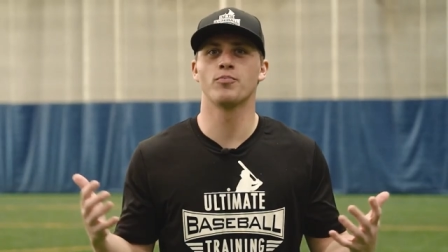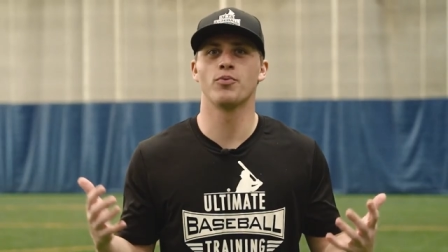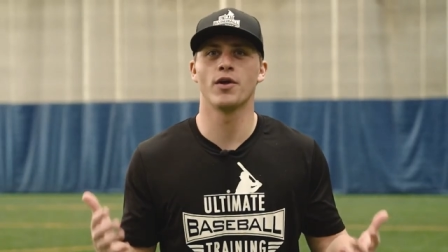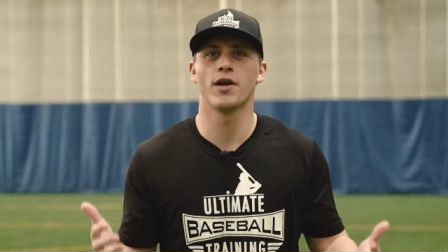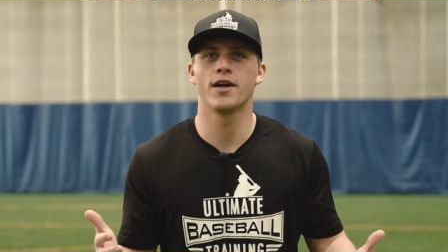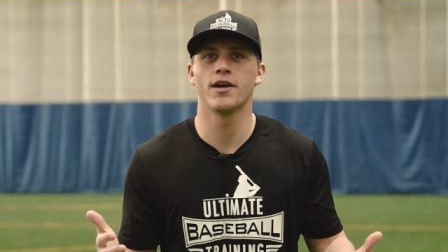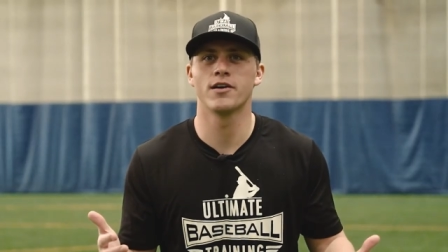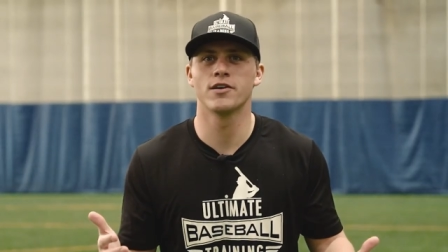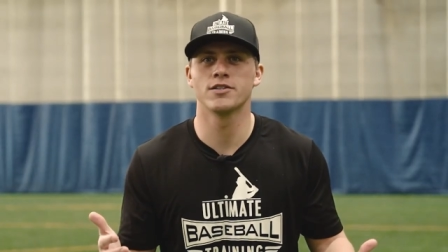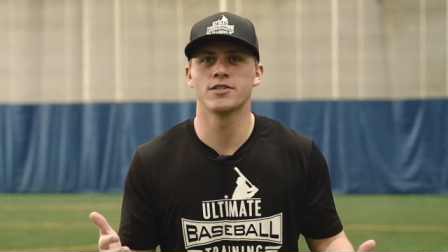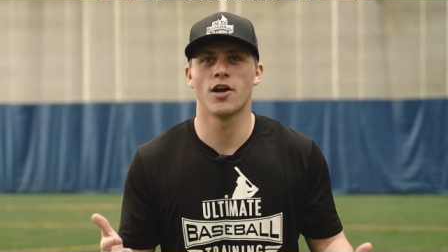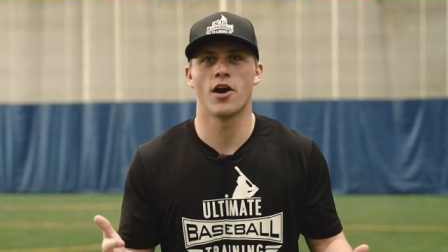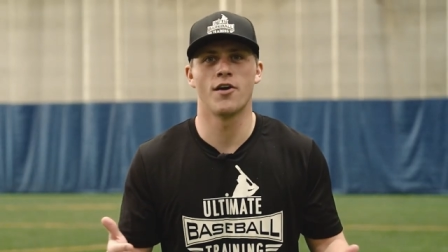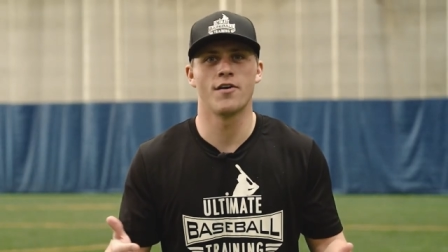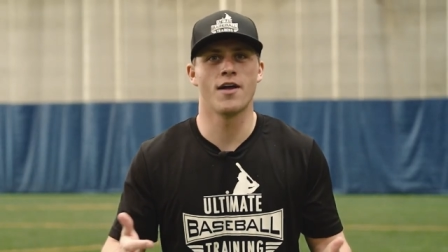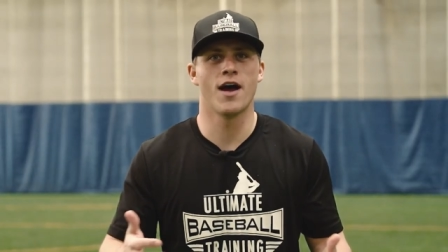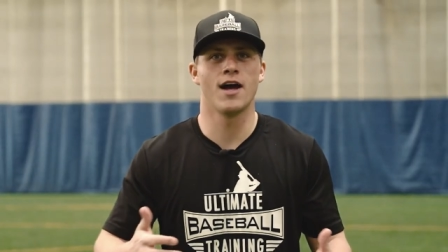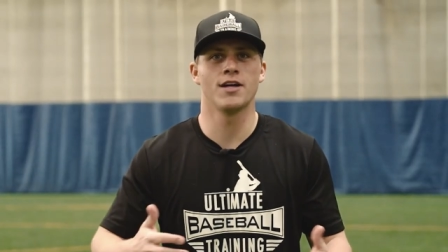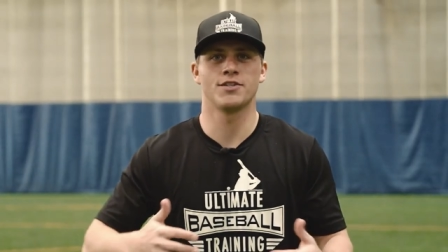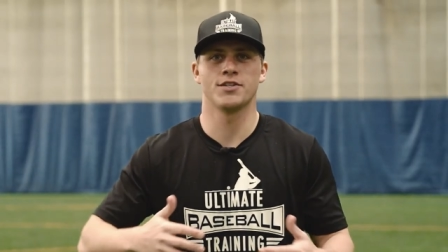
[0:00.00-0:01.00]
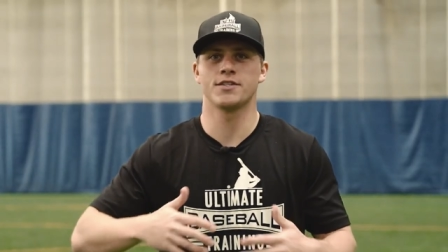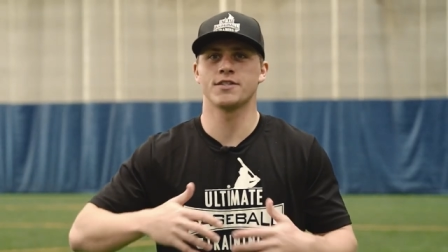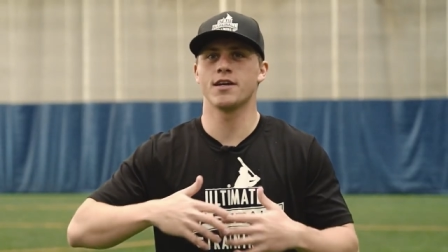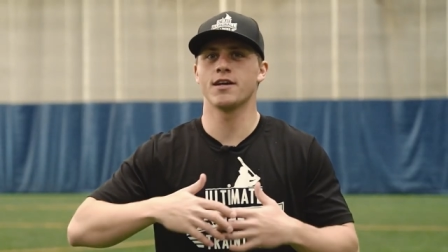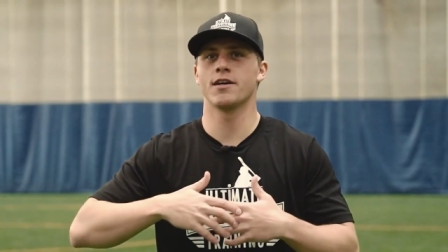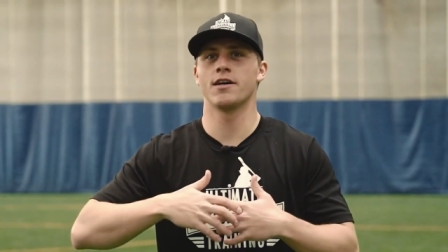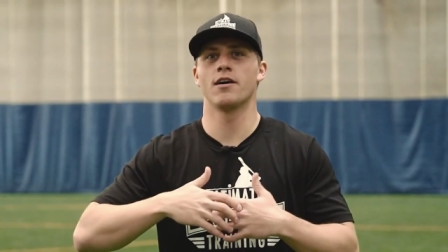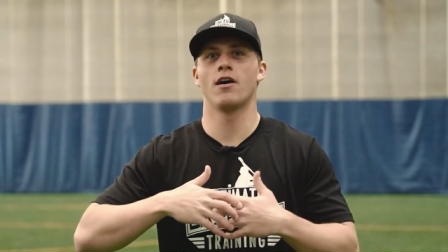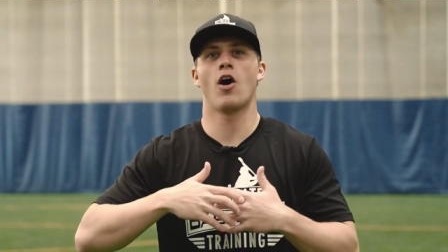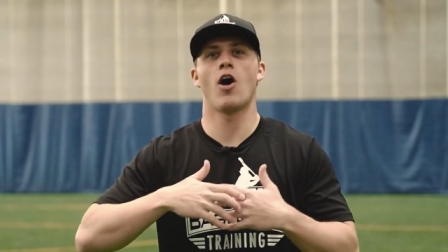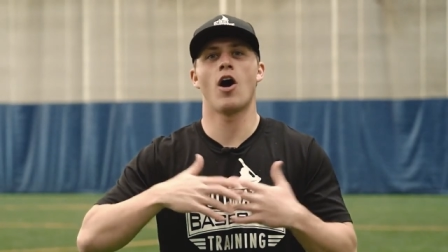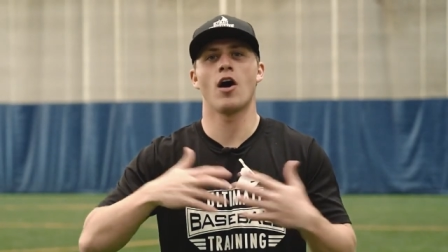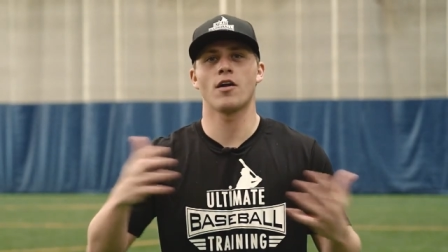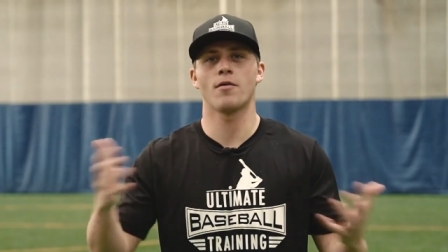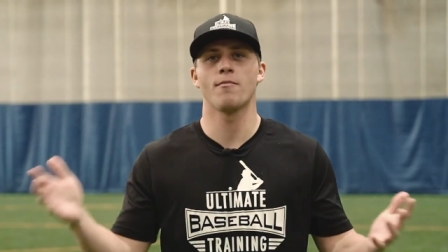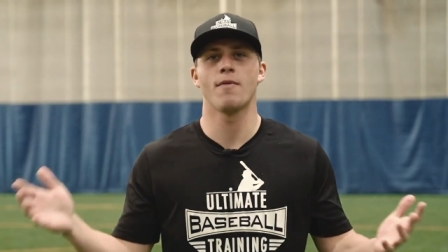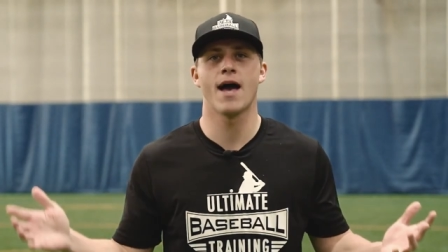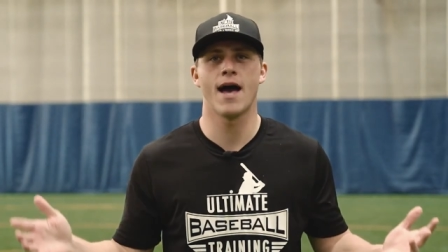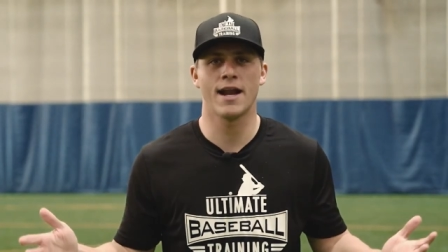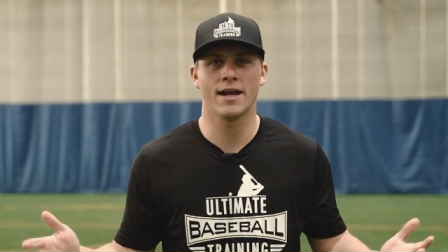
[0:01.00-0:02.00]
players are not just gonna
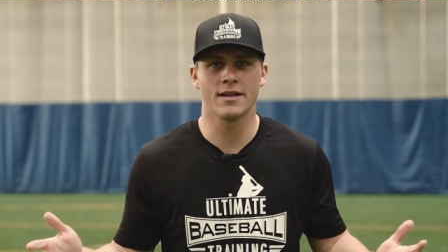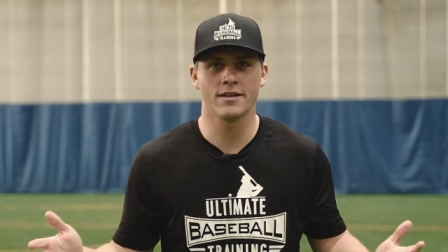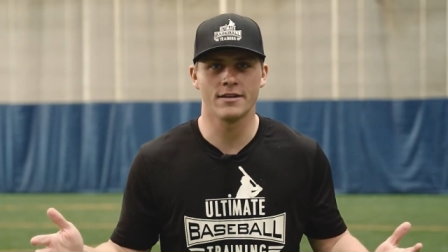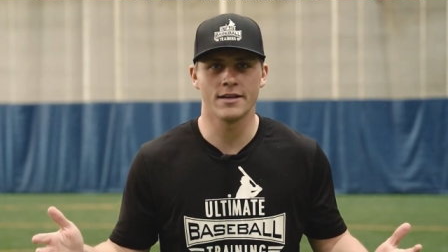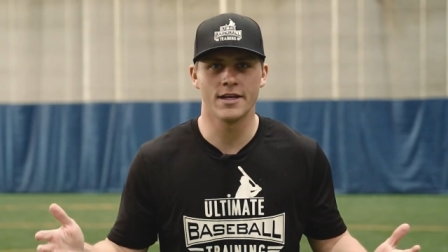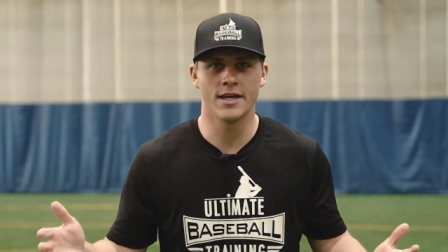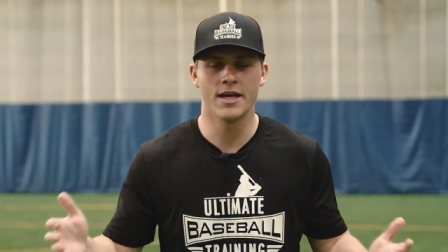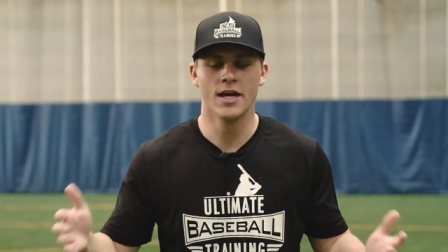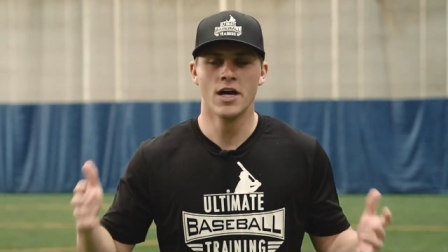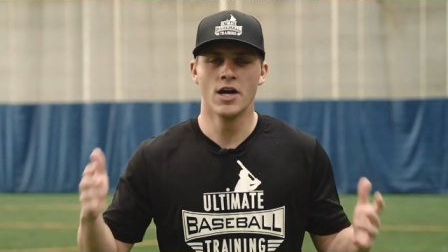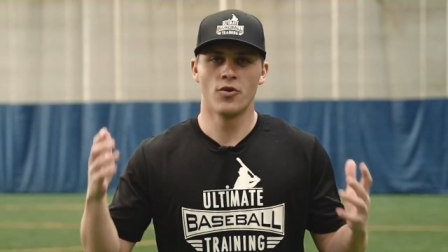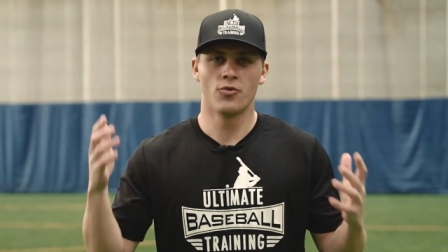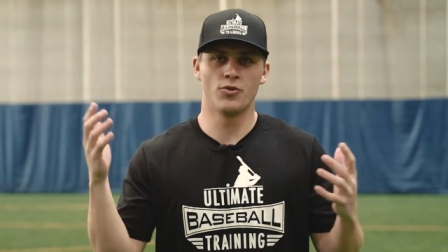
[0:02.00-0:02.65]
automatically